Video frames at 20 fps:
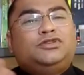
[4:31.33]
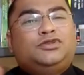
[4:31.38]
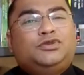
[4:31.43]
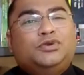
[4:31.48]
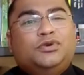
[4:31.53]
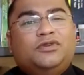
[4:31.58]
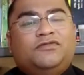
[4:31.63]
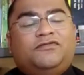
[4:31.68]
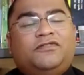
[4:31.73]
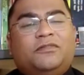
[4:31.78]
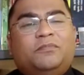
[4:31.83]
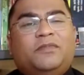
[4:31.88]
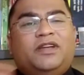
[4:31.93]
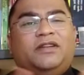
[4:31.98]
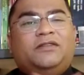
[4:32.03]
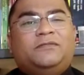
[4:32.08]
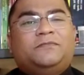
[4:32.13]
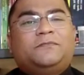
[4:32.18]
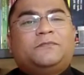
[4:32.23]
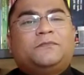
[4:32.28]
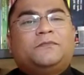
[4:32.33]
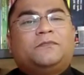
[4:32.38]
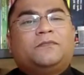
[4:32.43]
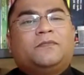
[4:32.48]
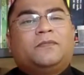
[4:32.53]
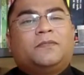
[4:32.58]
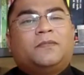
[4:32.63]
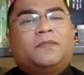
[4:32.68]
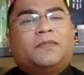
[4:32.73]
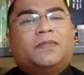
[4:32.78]
two women,
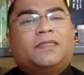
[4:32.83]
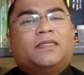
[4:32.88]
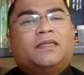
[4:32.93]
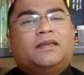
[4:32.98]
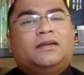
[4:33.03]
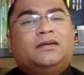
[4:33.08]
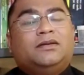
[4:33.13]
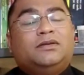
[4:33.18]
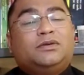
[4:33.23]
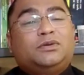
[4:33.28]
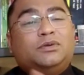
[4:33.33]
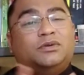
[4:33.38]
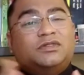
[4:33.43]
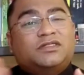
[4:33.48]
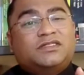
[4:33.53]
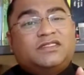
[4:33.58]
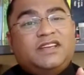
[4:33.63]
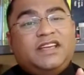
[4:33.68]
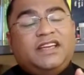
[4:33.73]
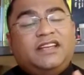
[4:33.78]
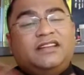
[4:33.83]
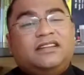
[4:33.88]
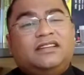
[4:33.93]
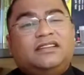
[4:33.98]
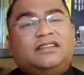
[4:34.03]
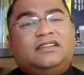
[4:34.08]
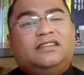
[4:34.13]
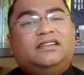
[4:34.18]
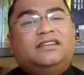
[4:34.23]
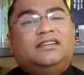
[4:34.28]
two
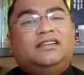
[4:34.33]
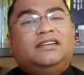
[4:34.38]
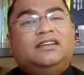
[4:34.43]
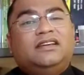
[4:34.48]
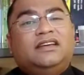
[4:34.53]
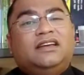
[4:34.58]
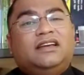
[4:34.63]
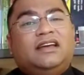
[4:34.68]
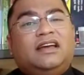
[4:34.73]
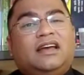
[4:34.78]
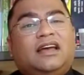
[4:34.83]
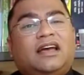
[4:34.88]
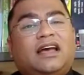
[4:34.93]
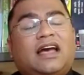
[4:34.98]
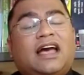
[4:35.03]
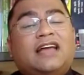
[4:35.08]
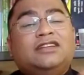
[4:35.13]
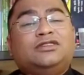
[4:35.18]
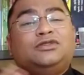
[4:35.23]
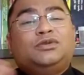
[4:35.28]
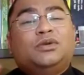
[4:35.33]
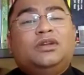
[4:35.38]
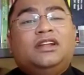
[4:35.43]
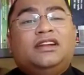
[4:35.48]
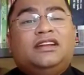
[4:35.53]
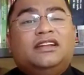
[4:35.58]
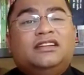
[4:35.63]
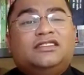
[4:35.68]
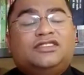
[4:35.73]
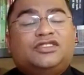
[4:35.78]
seen, and two
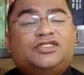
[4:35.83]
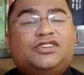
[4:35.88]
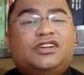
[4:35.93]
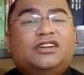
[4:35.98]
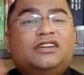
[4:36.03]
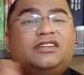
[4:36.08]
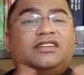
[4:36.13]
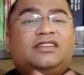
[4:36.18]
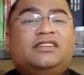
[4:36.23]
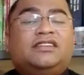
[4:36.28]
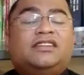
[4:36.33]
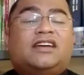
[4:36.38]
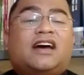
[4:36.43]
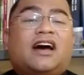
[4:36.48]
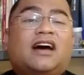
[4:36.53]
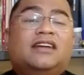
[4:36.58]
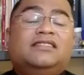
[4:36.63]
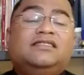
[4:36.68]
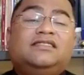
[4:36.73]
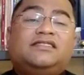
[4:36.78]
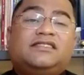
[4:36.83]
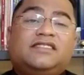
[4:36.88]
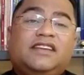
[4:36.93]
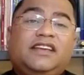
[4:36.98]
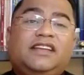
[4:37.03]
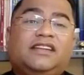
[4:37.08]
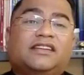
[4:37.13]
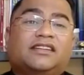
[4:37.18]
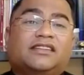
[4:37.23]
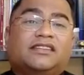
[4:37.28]
little children
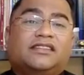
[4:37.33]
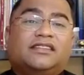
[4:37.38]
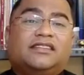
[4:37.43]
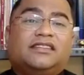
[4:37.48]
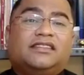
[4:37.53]
unseen.